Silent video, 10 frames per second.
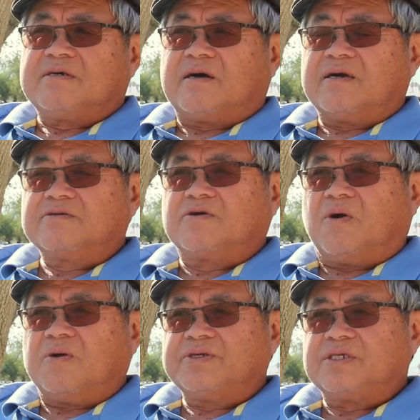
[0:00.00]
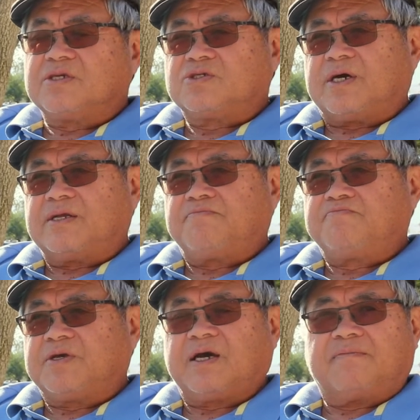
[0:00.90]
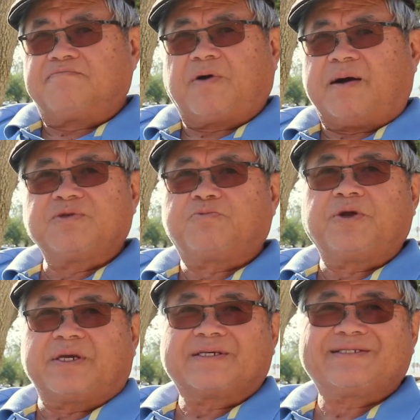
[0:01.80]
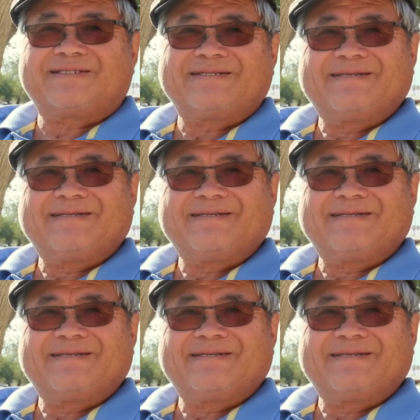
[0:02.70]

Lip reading: our goal isn't to try to become Palm Springs.